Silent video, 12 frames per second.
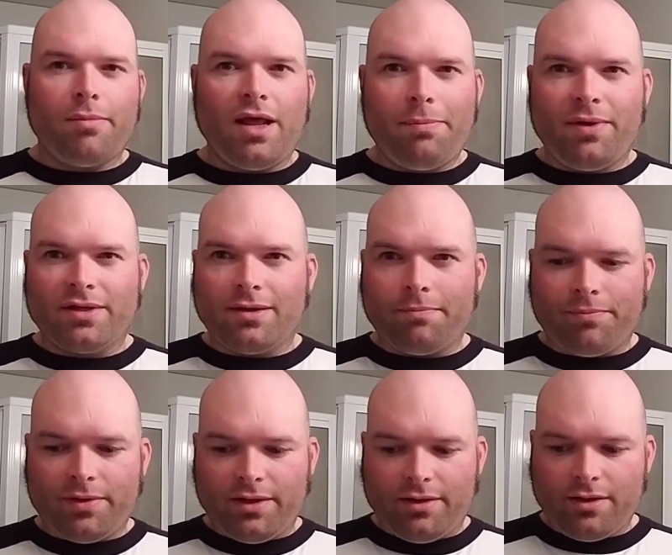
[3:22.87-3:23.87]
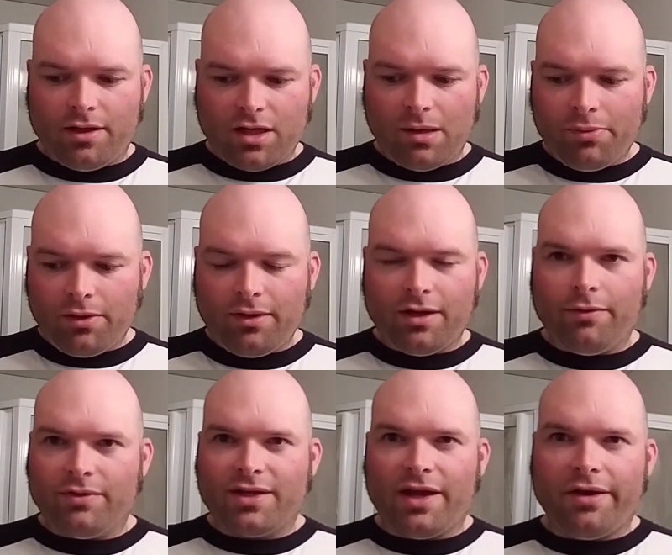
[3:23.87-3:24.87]
But I picked up a couple, and
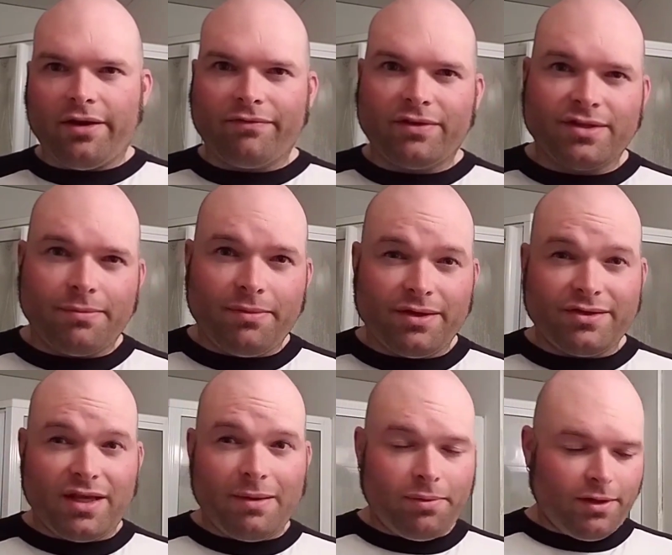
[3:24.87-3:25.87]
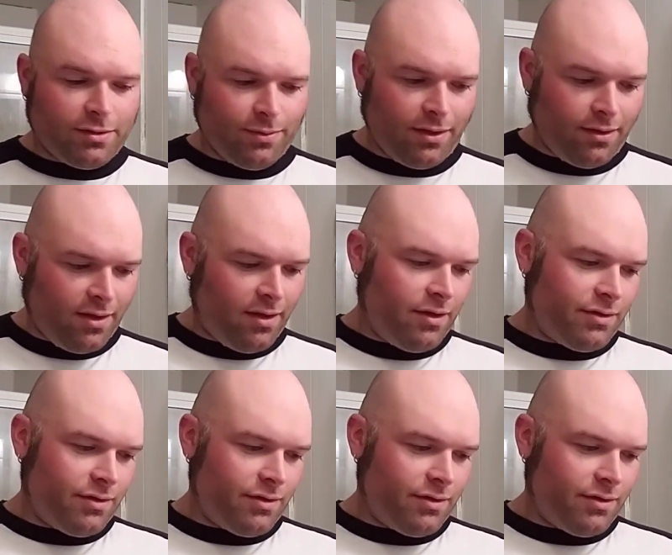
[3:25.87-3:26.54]
he was kind enough to send me a sample as well.